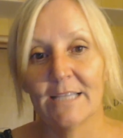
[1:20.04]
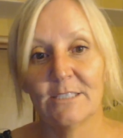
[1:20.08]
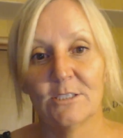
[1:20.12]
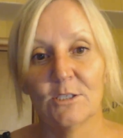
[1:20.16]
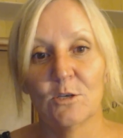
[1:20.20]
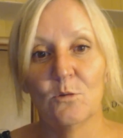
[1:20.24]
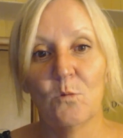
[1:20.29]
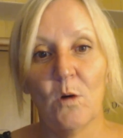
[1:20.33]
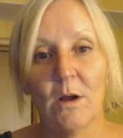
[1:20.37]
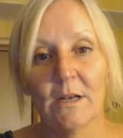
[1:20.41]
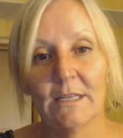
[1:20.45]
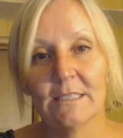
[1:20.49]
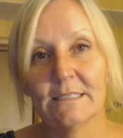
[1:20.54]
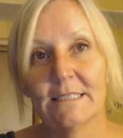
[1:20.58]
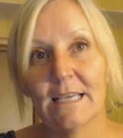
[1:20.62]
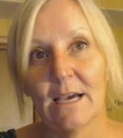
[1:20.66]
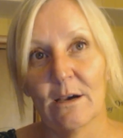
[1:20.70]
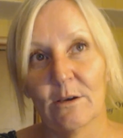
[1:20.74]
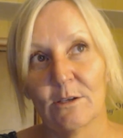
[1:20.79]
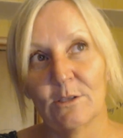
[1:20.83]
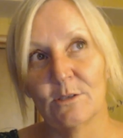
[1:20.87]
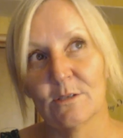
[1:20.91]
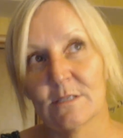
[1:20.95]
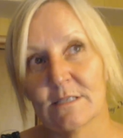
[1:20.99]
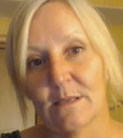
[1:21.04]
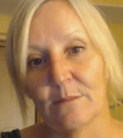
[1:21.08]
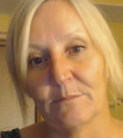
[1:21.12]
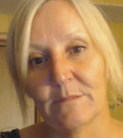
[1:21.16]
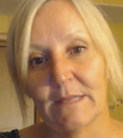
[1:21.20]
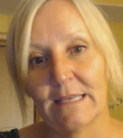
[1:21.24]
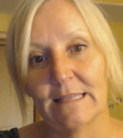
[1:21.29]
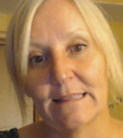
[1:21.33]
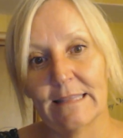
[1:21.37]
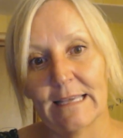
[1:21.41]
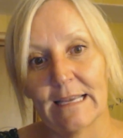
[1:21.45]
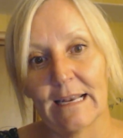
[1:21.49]
I do want to tell you
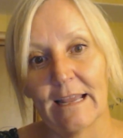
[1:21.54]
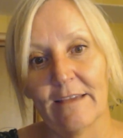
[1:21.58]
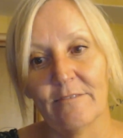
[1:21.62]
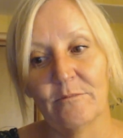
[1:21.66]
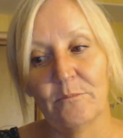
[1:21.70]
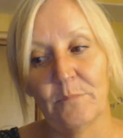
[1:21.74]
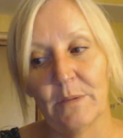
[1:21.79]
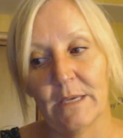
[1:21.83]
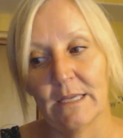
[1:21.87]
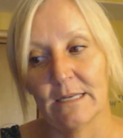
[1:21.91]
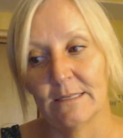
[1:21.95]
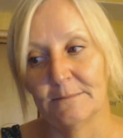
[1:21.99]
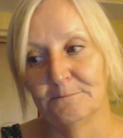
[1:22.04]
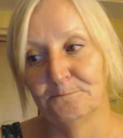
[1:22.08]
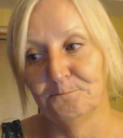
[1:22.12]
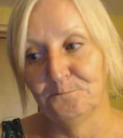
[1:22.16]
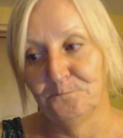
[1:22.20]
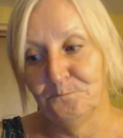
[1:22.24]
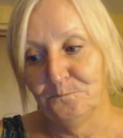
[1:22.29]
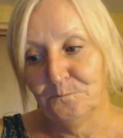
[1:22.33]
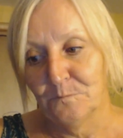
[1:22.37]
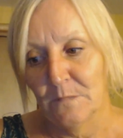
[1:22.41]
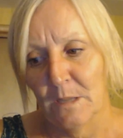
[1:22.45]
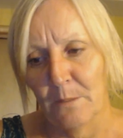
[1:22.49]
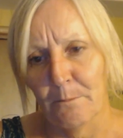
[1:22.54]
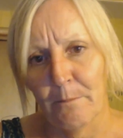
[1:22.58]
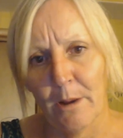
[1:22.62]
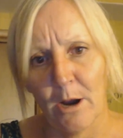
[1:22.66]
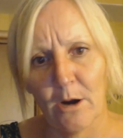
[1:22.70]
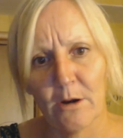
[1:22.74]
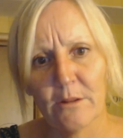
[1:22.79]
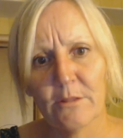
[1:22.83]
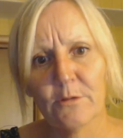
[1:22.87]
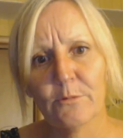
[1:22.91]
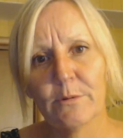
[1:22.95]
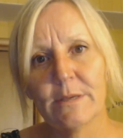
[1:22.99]
something that
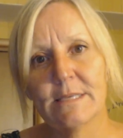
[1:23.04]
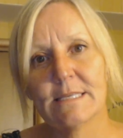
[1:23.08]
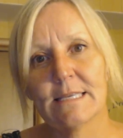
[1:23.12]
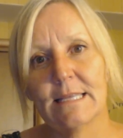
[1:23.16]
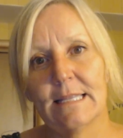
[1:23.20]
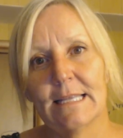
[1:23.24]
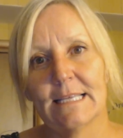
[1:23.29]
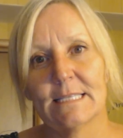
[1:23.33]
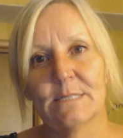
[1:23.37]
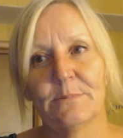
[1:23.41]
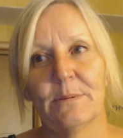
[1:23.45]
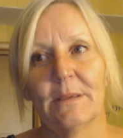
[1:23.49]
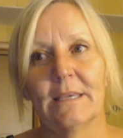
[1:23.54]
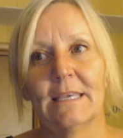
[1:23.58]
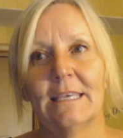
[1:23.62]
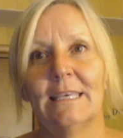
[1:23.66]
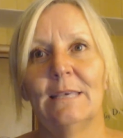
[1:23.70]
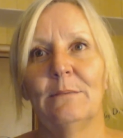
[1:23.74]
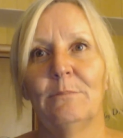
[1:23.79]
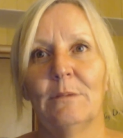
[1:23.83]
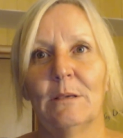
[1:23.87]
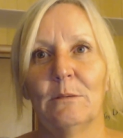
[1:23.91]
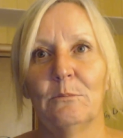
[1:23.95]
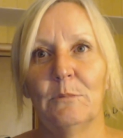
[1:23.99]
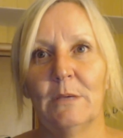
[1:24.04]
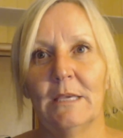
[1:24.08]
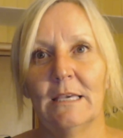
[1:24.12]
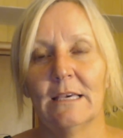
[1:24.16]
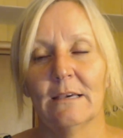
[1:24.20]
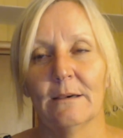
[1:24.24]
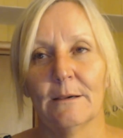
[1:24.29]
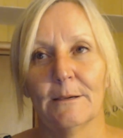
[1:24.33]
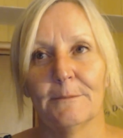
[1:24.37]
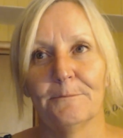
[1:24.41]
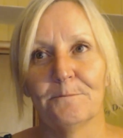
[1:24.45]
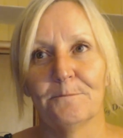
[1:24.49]
part of the reason that's been keeping
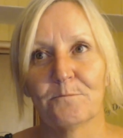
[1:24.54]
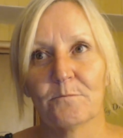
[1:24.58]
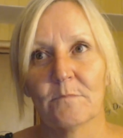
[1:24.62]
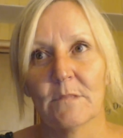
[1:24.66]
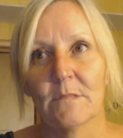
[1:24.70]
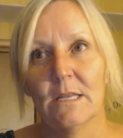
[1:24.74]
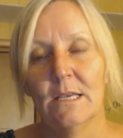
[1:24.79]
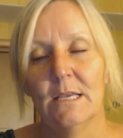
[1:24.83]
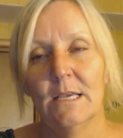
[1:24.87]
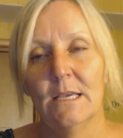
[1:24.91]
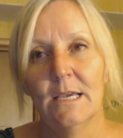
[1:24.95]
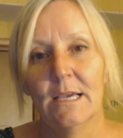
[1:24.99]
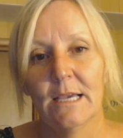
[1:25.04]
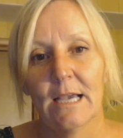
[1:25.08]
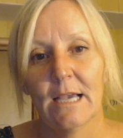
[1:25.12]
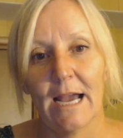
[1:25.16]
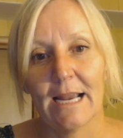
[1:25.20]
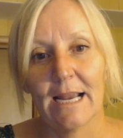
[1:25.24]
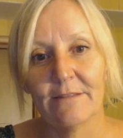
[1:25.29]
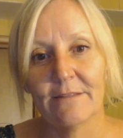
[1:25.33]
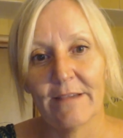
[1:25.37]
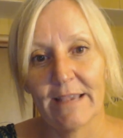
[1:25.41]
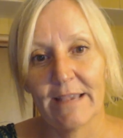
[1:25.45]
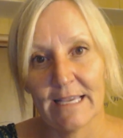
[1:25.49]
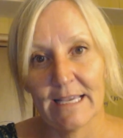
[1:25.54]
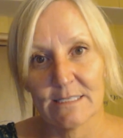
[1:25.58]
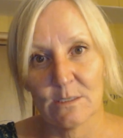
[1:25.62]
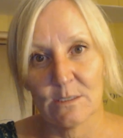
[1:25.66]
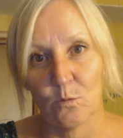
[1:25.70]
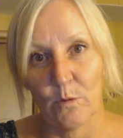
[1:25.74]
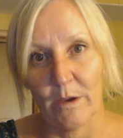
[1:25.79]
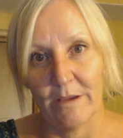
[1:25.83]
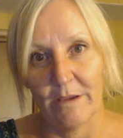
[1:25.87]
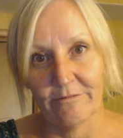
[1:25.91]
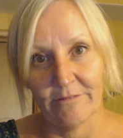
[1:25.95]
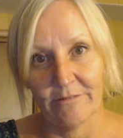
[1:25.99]
me kind of, I guess,
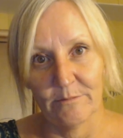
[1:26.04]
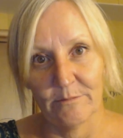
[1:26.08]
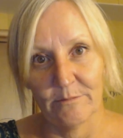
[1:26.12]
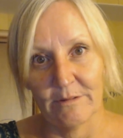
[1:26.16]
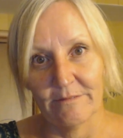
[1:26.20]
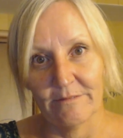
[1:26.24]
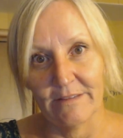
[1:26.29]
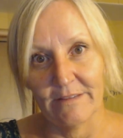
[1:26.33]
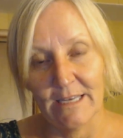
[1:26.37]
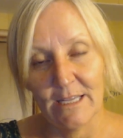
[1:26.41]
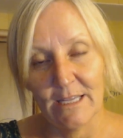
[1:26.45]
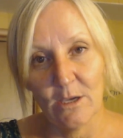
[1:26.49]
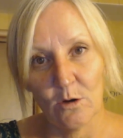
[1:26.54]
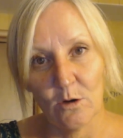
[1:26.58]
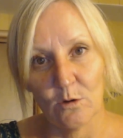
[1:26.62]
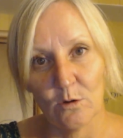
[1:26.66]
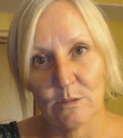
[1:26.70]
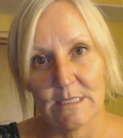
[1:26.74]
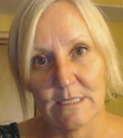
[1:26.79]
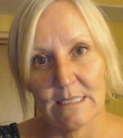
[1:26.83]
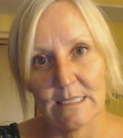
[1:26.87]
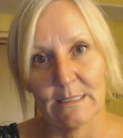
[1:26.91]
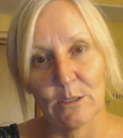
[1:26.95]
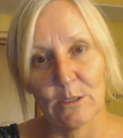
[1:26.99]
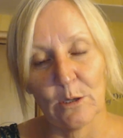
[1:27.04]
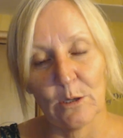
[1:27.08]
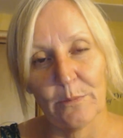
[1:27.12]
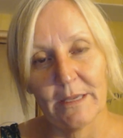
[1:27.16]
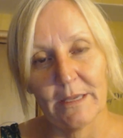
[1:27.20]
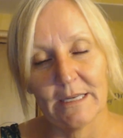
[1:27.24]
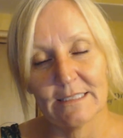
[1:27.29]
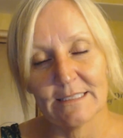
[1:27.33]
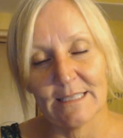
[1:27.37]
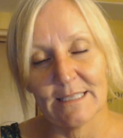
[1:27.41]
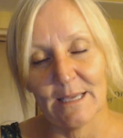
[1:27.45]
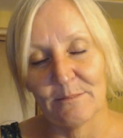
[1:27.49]
away from the videos a little
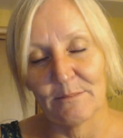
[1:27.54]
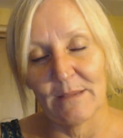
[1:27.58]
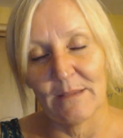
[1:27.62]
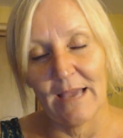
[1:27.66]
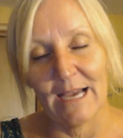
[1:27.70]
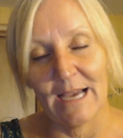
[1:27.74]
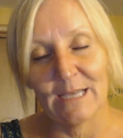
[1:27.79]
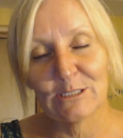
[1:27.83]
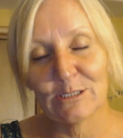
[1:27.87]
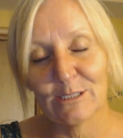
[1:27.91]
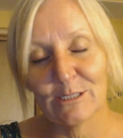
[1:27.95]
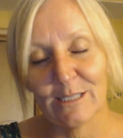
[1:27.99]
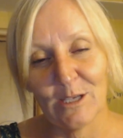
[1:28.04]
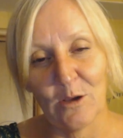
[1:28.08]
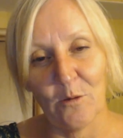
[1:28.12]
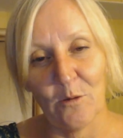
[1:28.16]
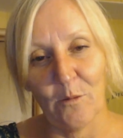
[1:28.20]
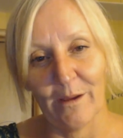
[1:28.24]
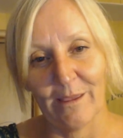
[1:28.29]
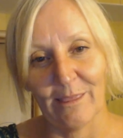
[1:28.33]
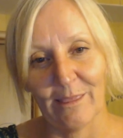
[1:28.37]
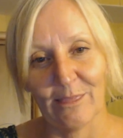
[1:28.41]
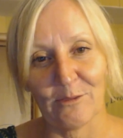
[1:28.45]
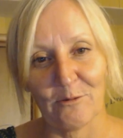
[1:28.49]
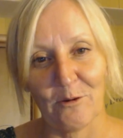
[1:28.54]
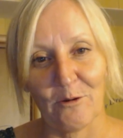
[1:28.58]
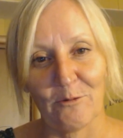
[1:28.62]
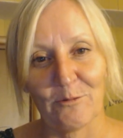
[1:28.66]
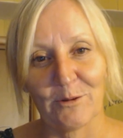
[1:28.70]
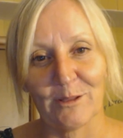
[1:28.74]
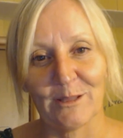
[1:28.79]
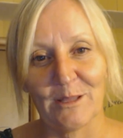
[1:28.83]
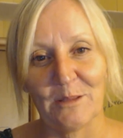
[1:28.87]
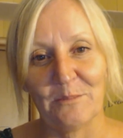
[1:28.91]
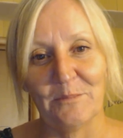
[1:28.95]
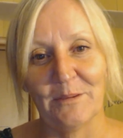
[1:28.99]
bit is I'm actually going through a
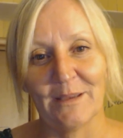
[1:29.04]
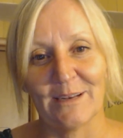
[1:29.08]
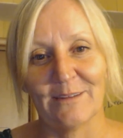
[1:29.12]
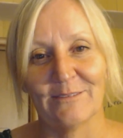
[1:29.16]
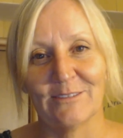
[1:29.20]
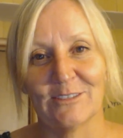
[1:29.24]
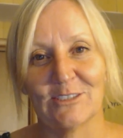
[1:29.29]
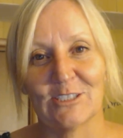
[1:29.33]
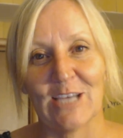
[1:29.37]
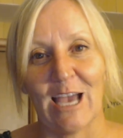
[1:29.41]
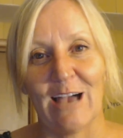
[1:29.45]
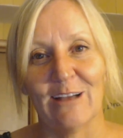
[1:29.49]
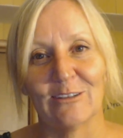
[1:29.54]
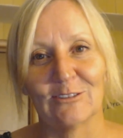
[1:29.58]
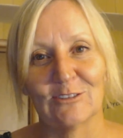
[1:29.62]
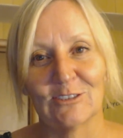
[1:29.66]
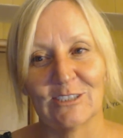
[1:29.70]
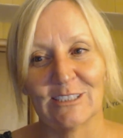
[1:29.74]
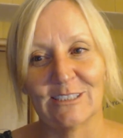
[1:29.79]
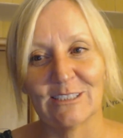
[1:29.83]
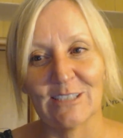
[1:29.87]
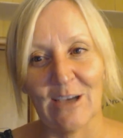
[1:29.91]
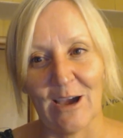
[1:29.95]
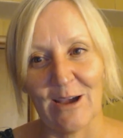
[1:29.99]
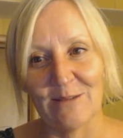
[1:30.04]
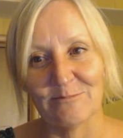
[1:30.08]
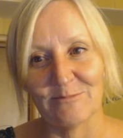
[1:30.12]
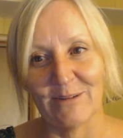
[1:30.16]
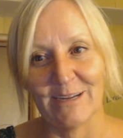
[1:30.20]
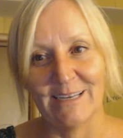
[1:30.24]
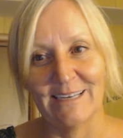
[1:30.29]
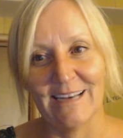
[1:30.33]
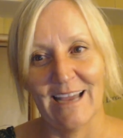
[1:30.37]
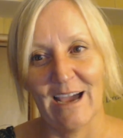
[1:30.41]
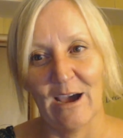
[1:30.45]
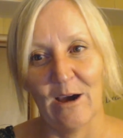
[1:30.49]
really bit of a challenging time
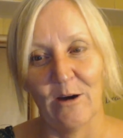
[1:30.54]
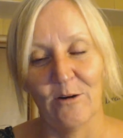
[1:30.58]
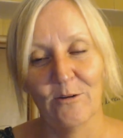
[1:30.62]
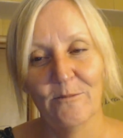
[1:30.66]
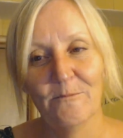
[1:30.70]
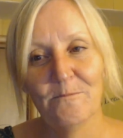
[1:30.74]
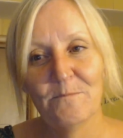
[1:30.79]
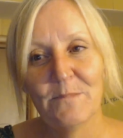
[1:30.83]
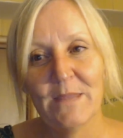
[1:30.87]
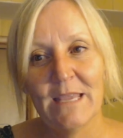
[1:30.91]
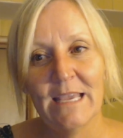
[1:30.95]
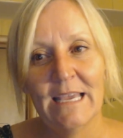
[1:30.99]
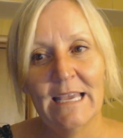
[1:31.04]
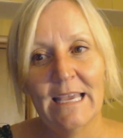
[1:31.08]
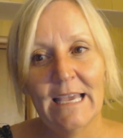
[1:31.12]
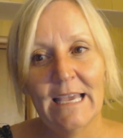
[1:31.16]
right now